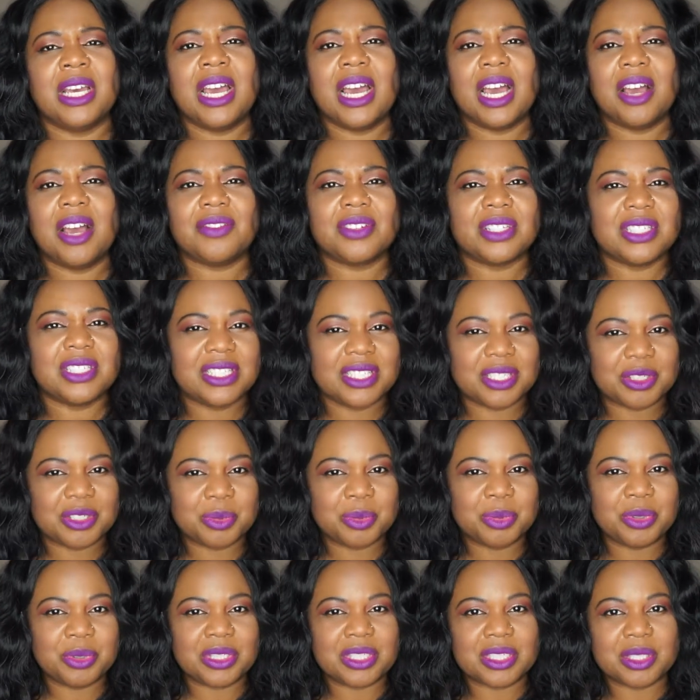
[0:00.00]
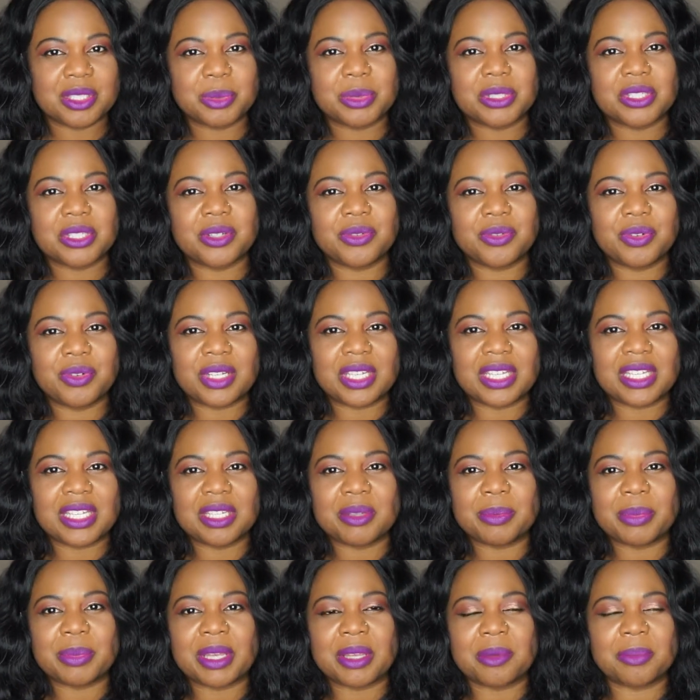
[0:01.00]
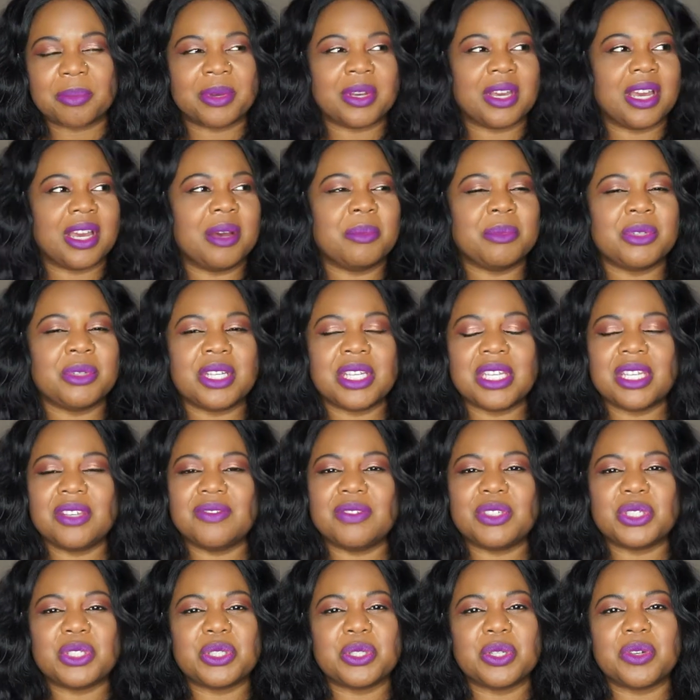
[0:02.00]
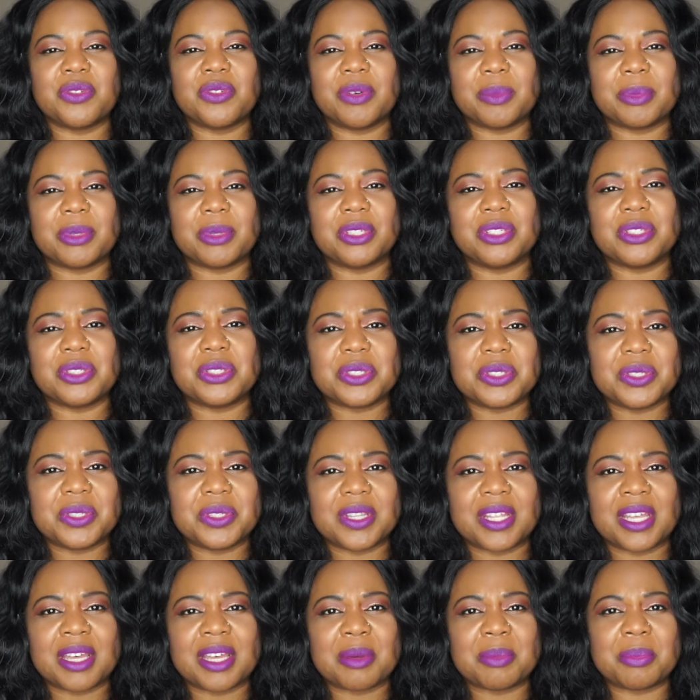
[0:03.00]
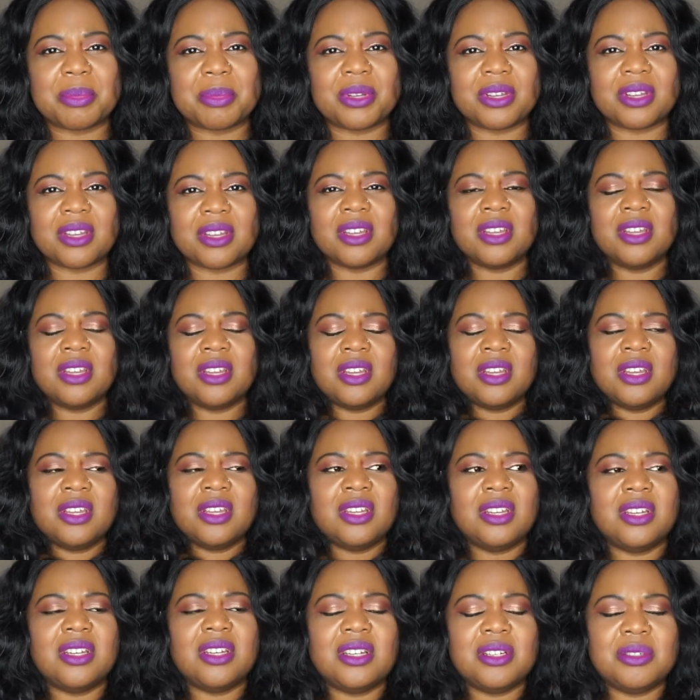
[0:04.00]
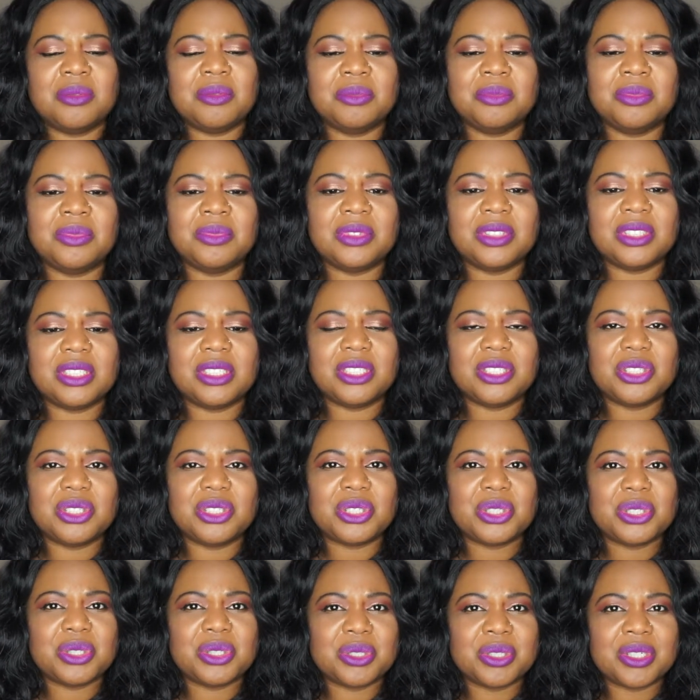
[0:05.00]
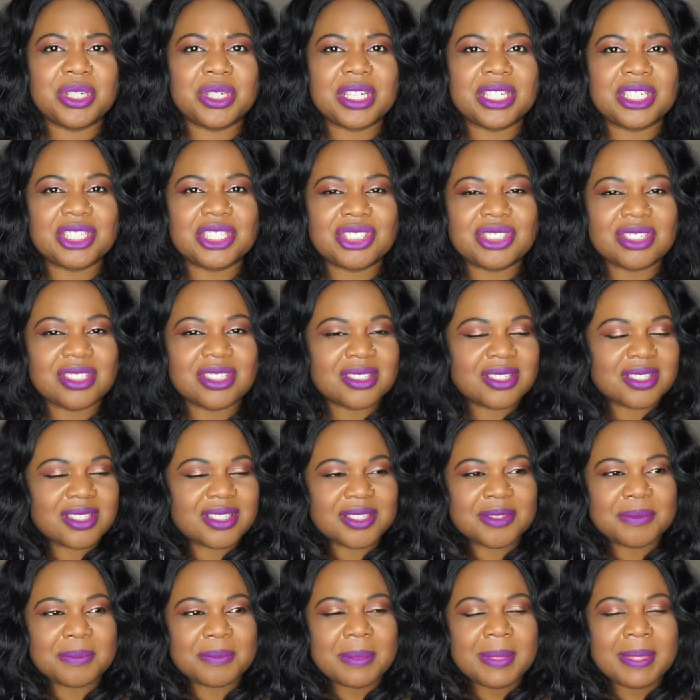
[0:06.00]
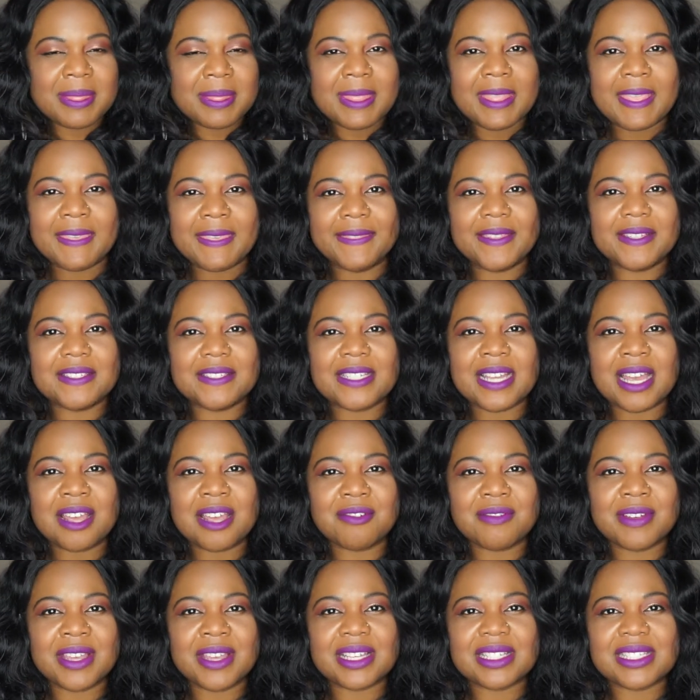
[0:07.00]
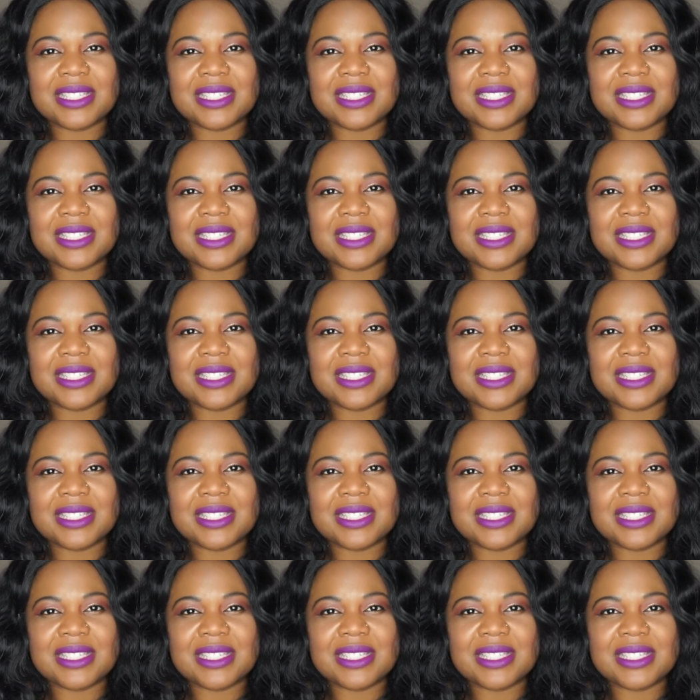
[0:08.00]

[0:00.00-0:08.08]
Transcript: I've considered putting some stuff on eBay, but I'm not even sure if I'm going to do that. But in short, it's just the direct